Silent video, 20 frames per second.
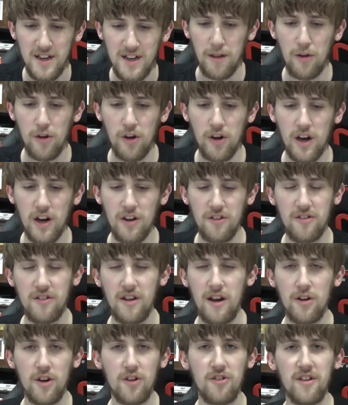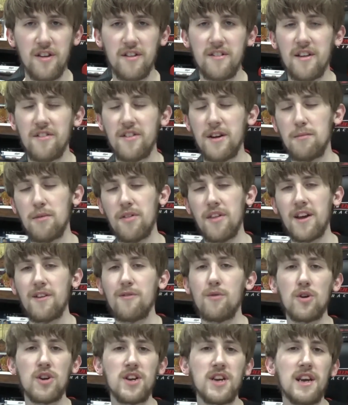There we go, guys. I'll go six out of ten, but thanks
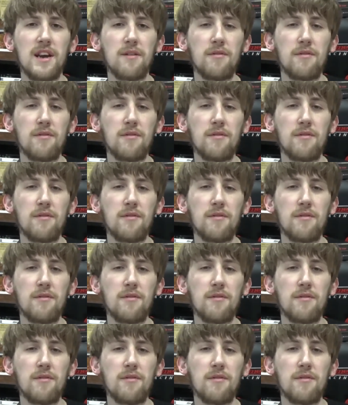for watching.